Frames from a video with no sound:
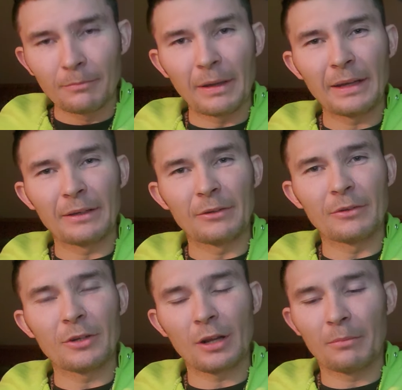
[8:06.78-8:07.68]
Man,
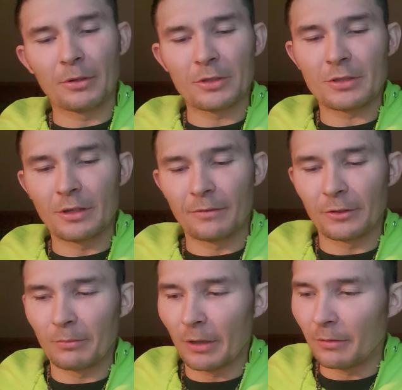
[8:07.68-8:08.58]
you got a bunch of stuff in
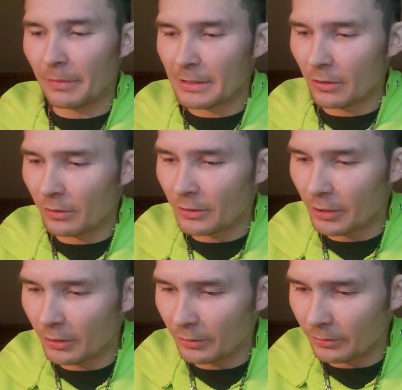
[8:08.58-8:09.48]
your Bible. It makes it hard to
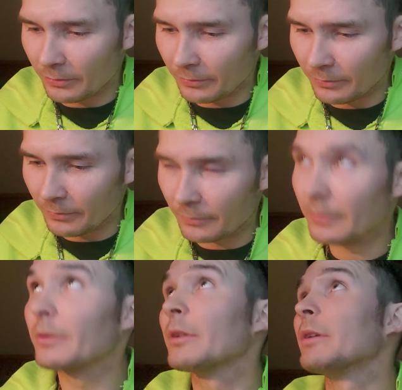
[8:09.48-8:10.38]
turn
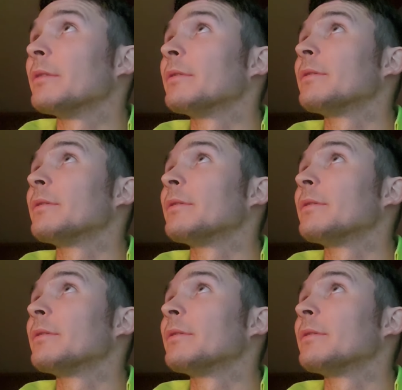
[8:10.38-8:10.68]
stuff.